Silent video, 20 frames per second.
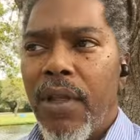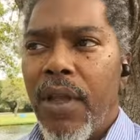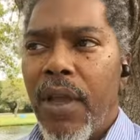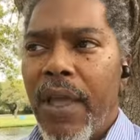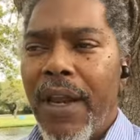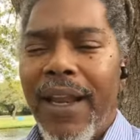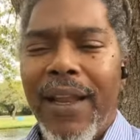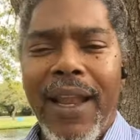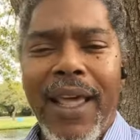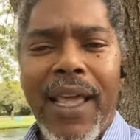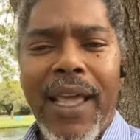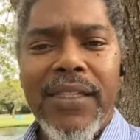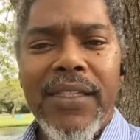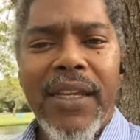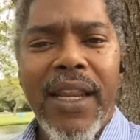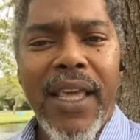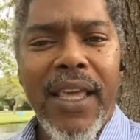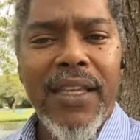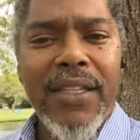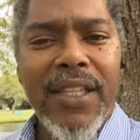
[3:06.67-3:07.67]
In the last
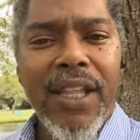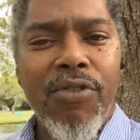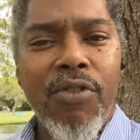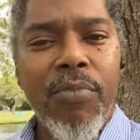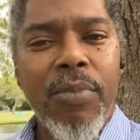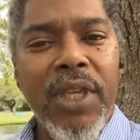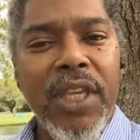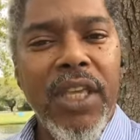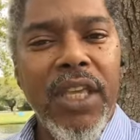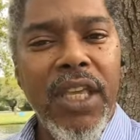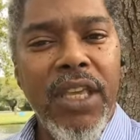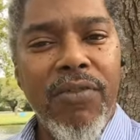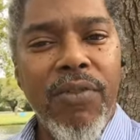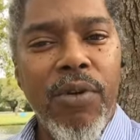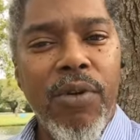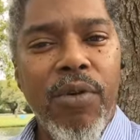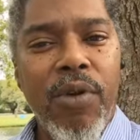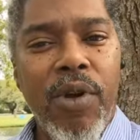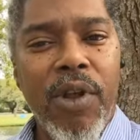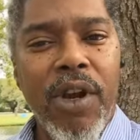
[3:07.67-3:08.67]
days there will be evil
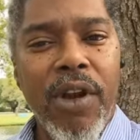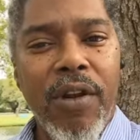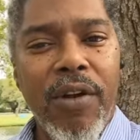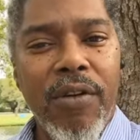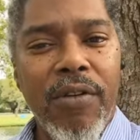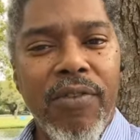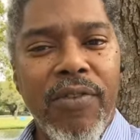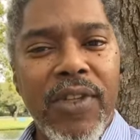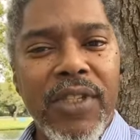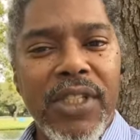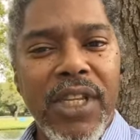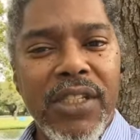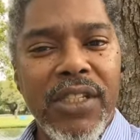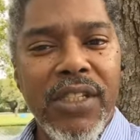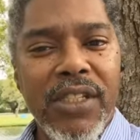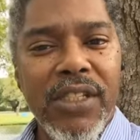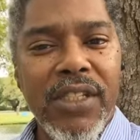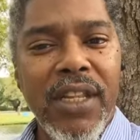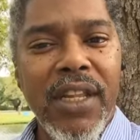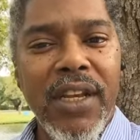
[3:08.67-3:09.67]
on the earth such
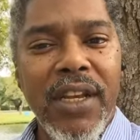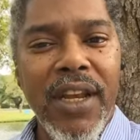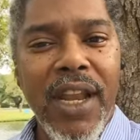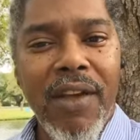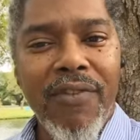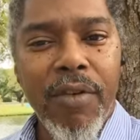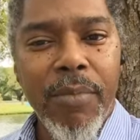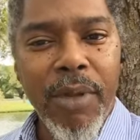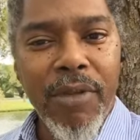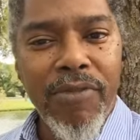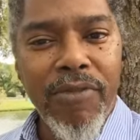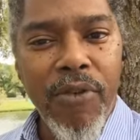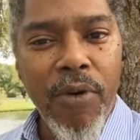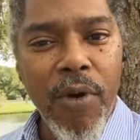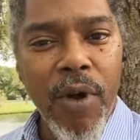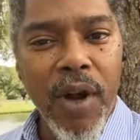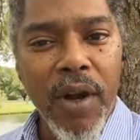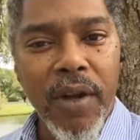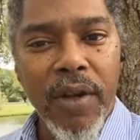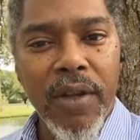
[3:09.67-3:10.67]
as never
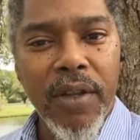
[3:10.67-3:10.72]
before.